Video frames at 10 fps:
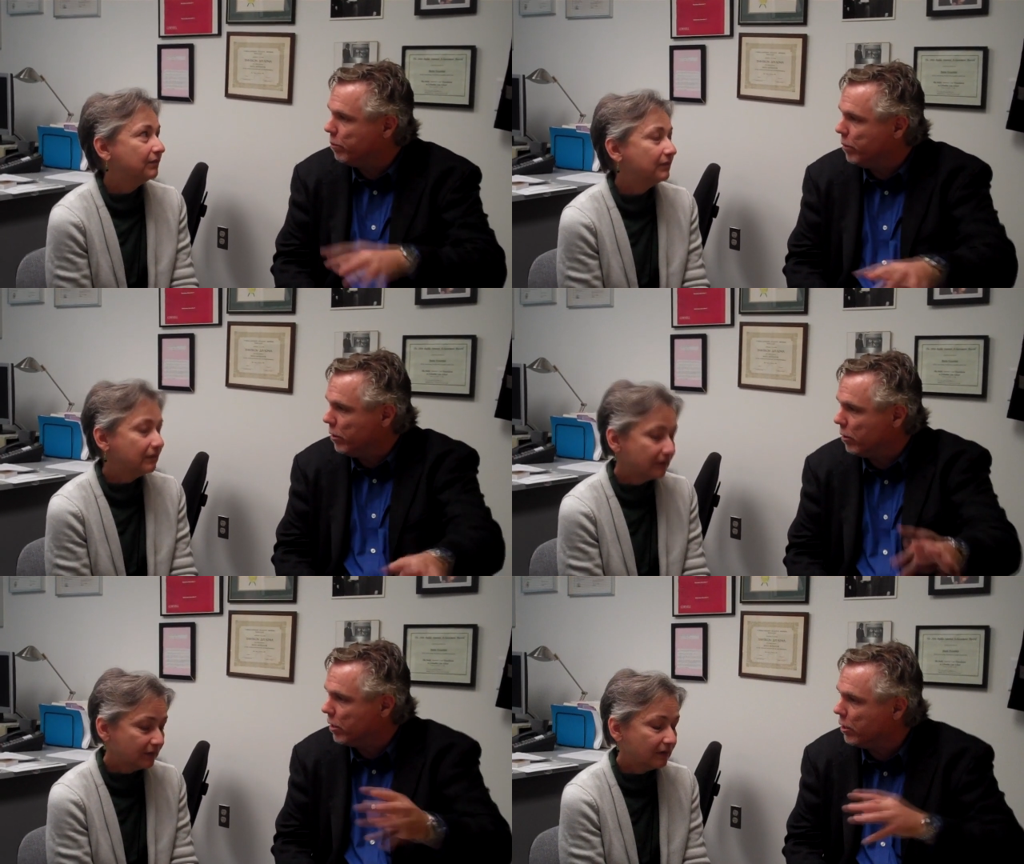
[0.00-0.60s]
Speaker 1: you
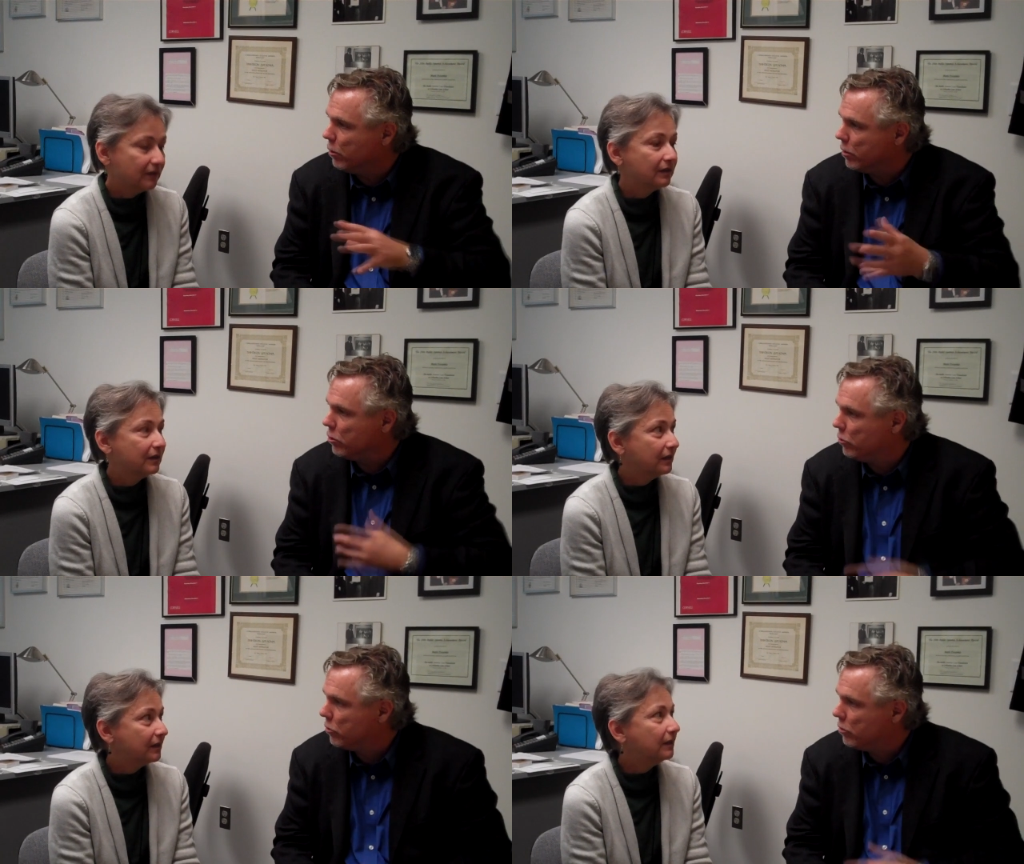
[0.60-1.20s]
know, legal
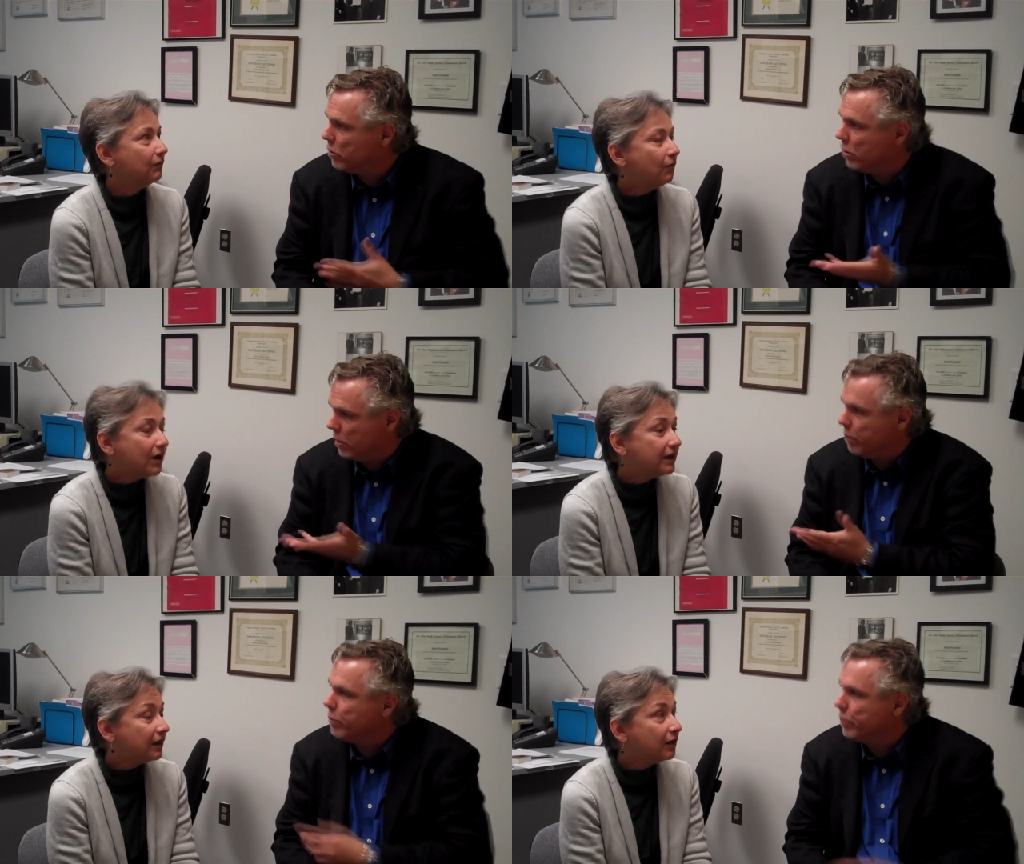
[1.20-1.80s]
issues.
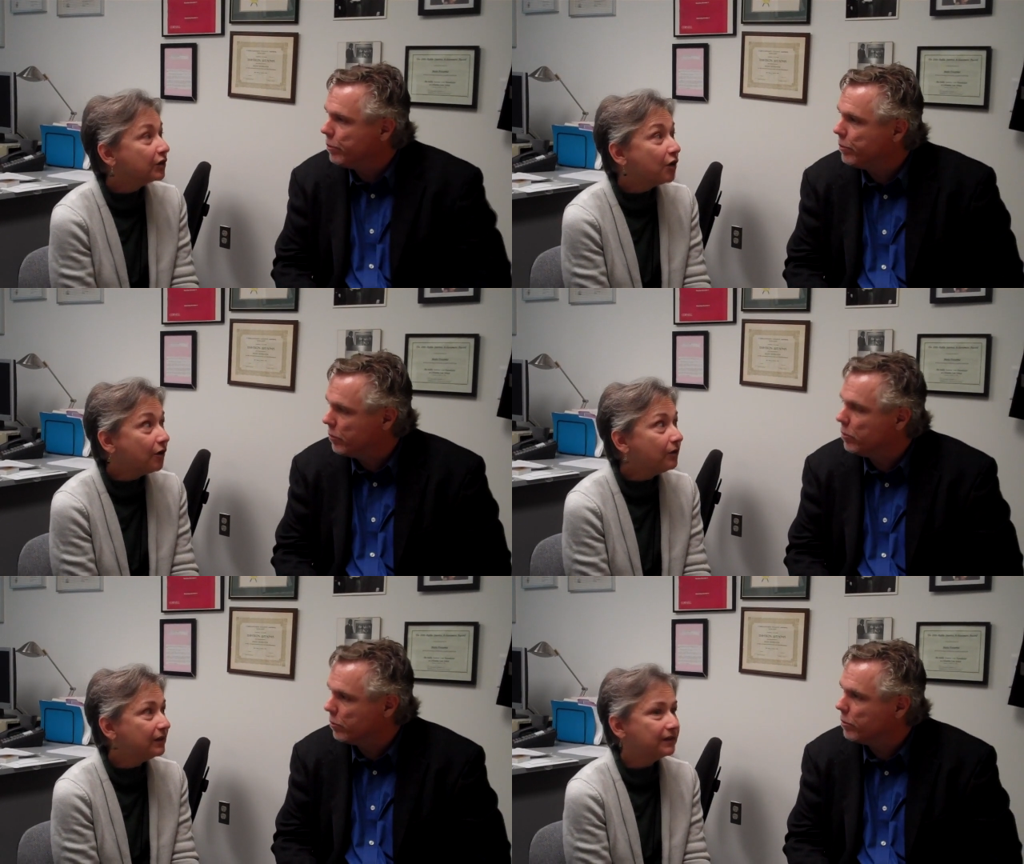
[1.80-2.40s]
Right. Our
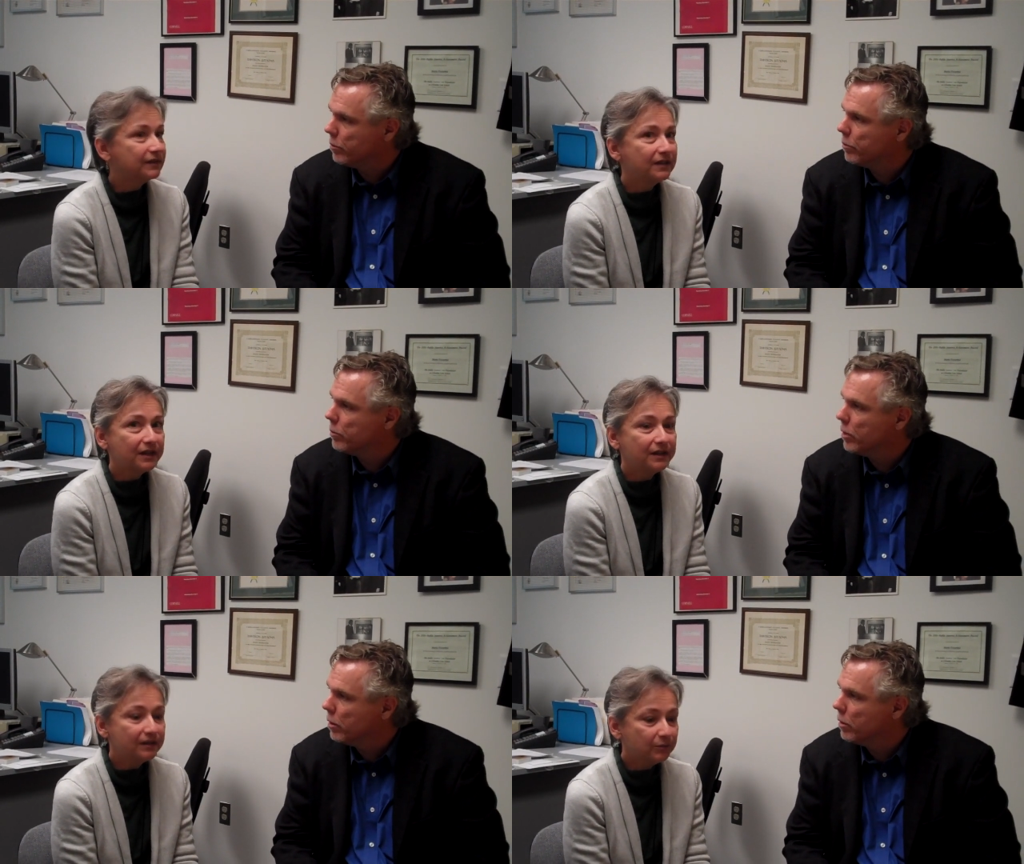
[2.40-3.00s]
goal is to
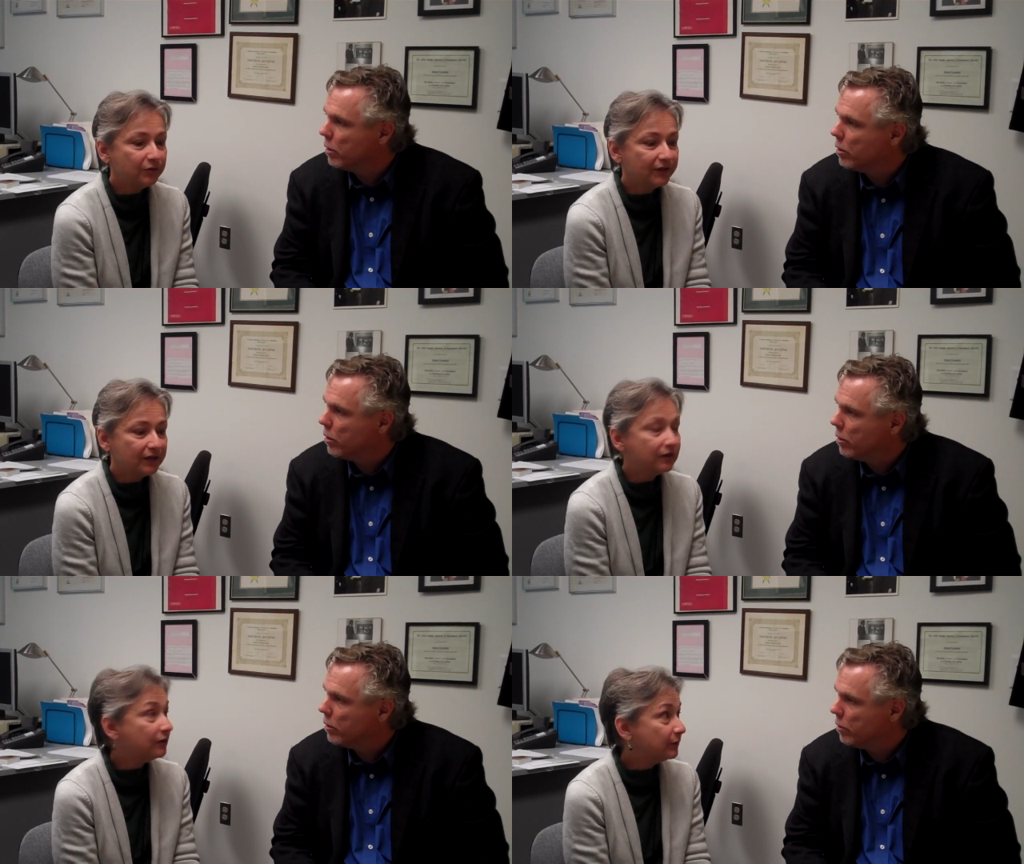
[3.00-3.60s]
end and
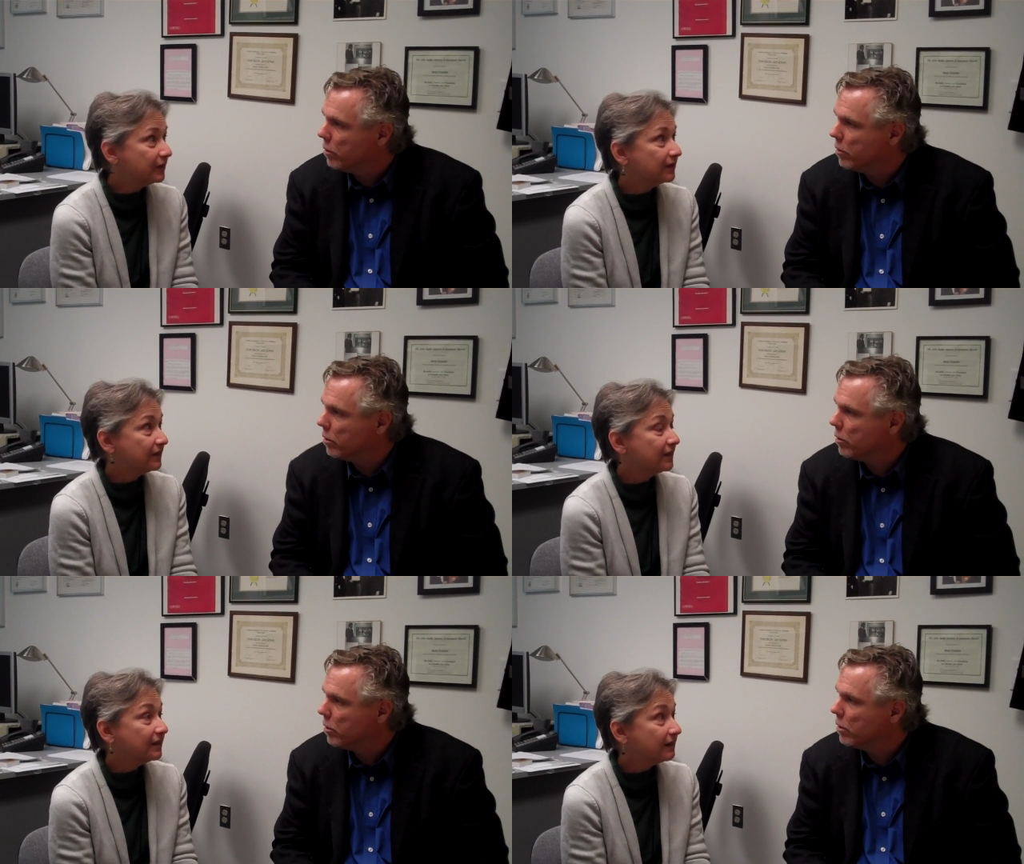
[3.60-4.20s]
prevent
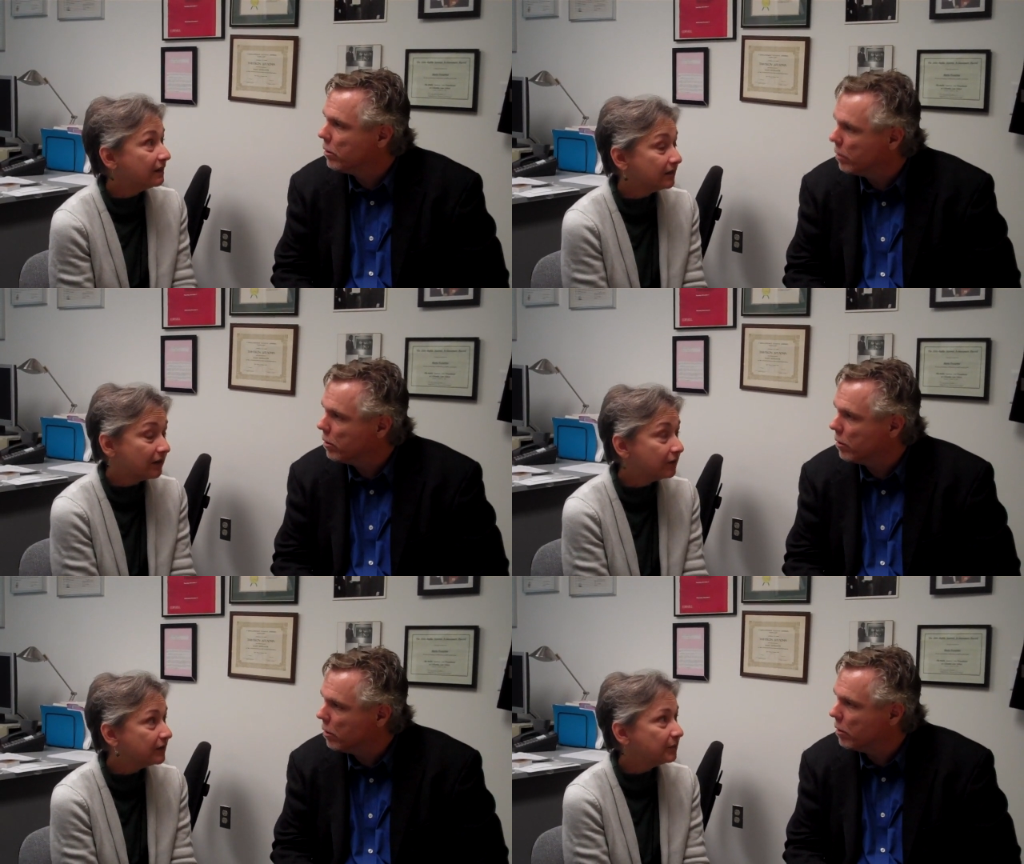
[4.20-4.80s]
homelessness. That has
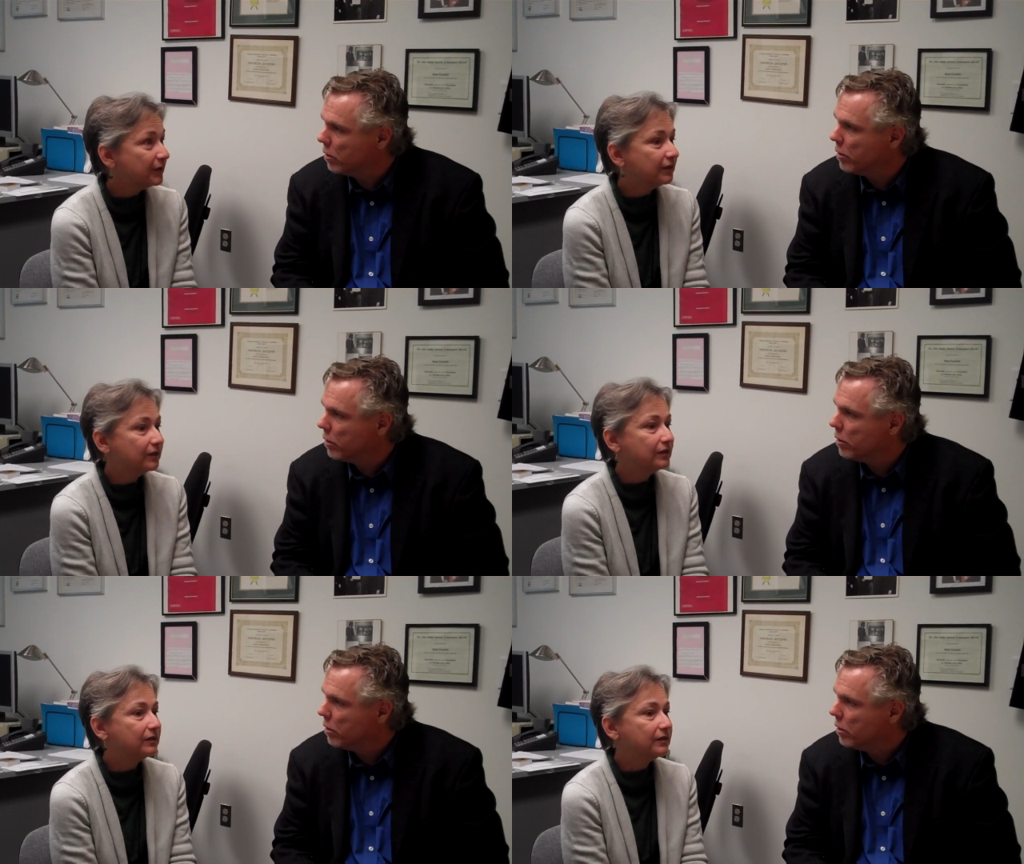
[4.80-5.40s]
always been our
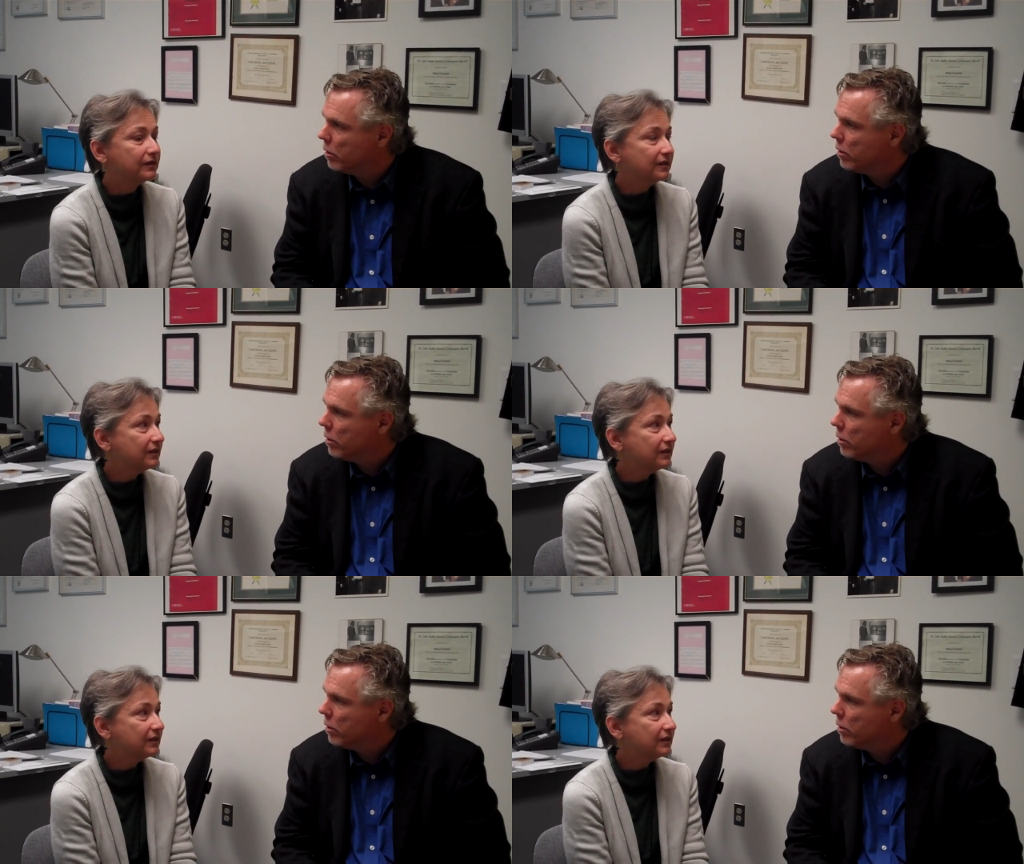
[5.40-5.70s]
goal. It's